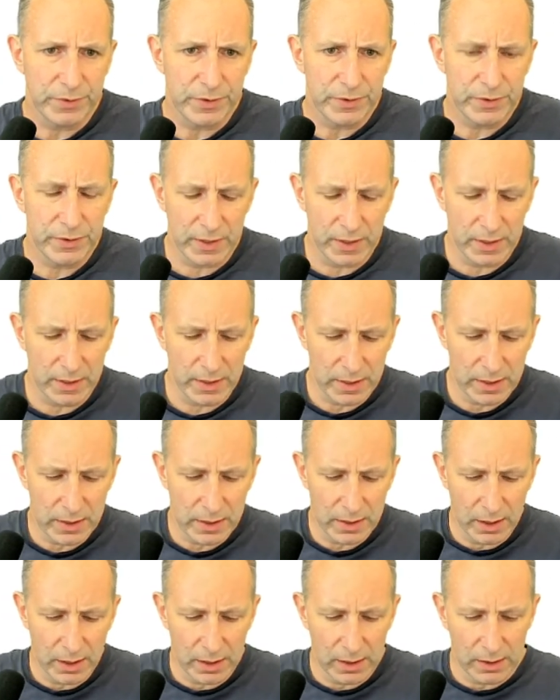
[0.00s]

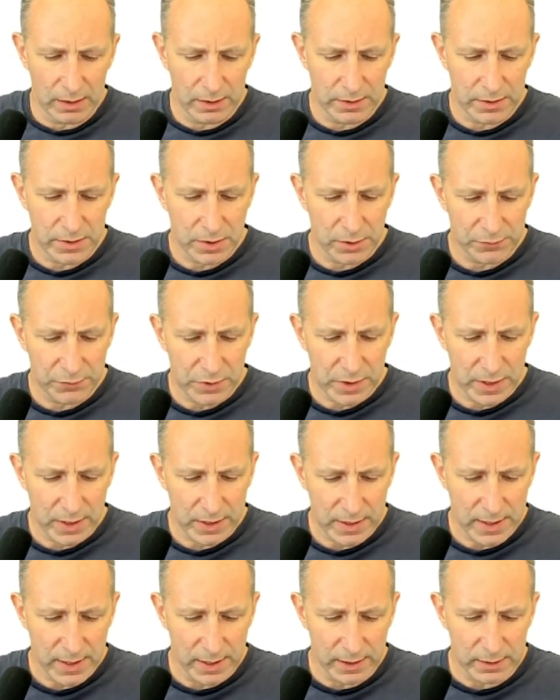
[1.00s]
So for
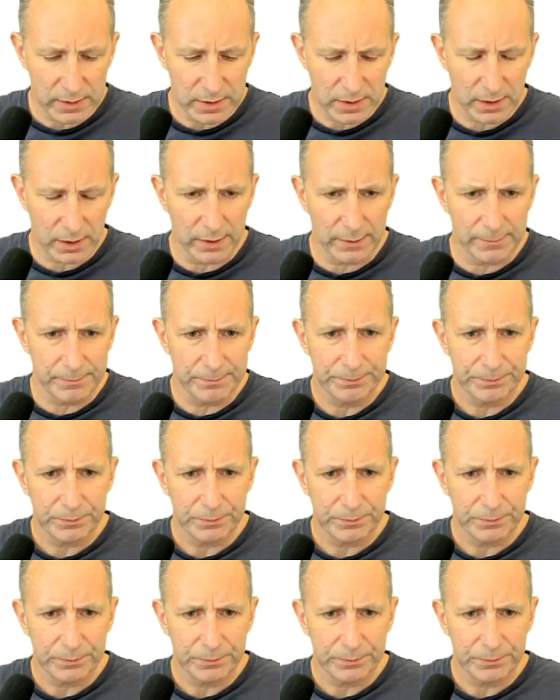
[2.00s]
sell time,